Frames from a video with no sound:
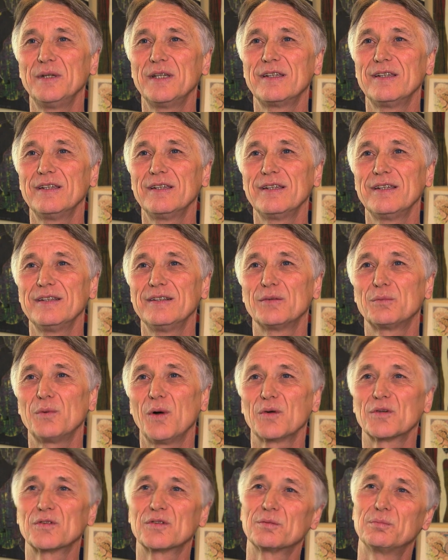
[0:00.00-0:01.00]
picking in
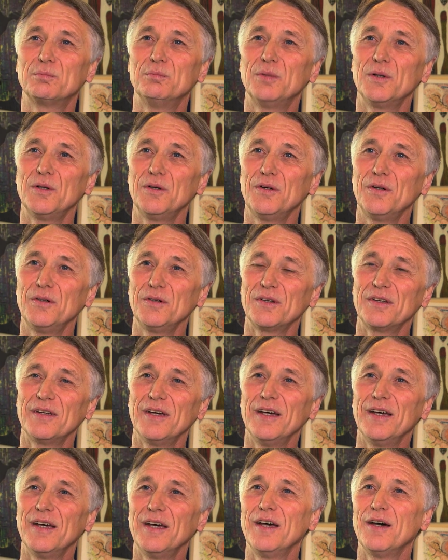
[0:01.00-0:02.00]
Roxburgh,
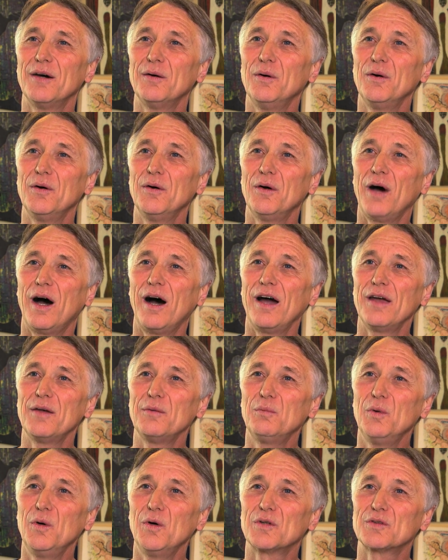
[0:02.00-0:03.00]
uh, I
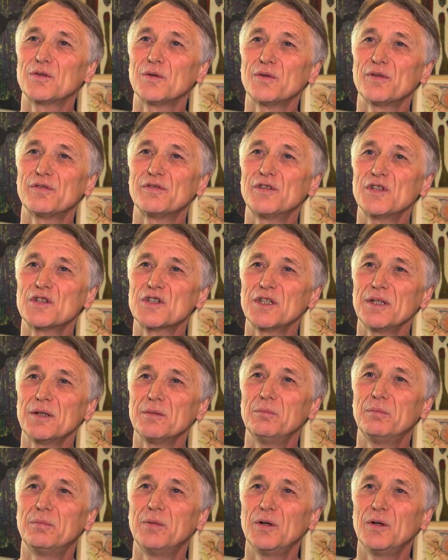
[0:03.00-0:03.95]
worked on a fishing